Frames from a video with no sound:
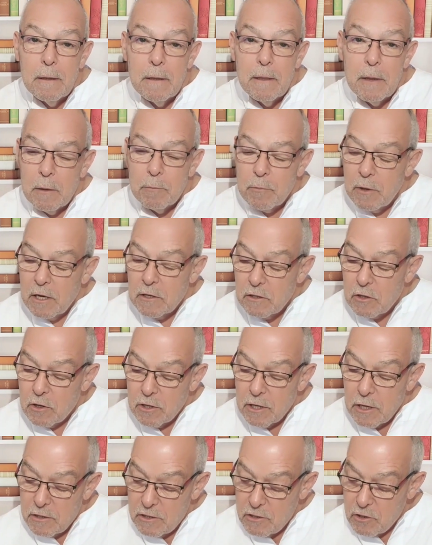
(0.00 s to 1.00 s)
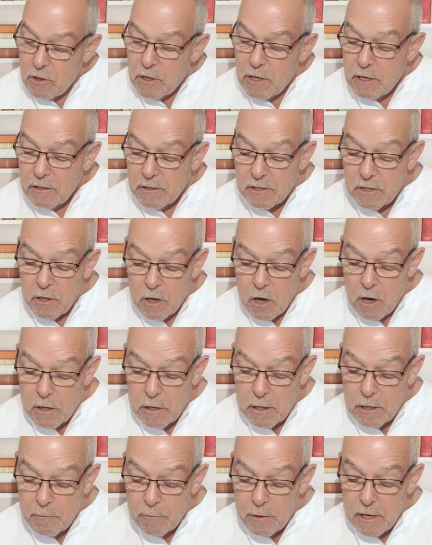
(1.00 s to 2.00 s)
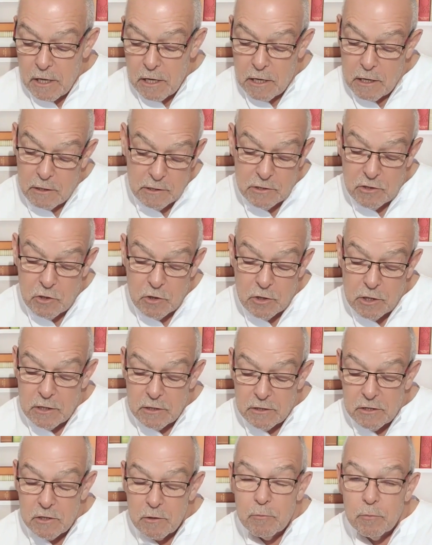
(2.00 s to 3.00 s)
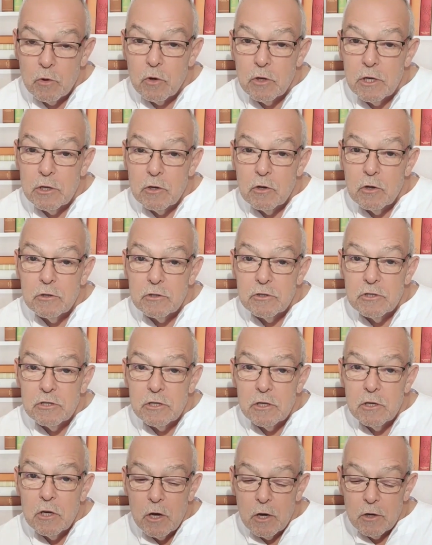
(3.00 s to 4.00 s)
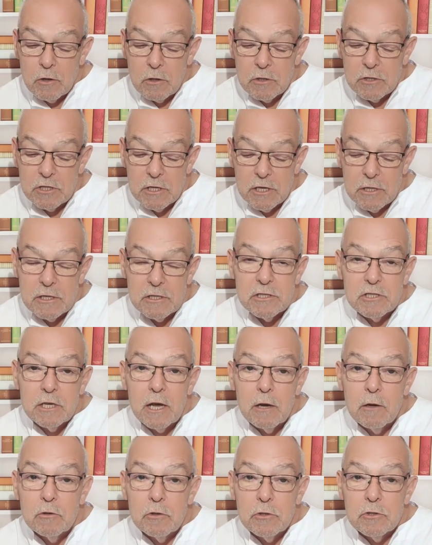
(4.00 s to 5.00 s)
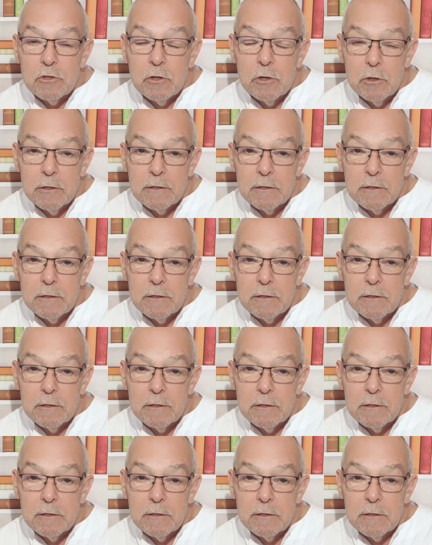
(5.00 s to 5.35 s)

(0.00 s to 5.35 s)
the Platonic solids, Archimedean solids, the polygons, the colors, and the sounds.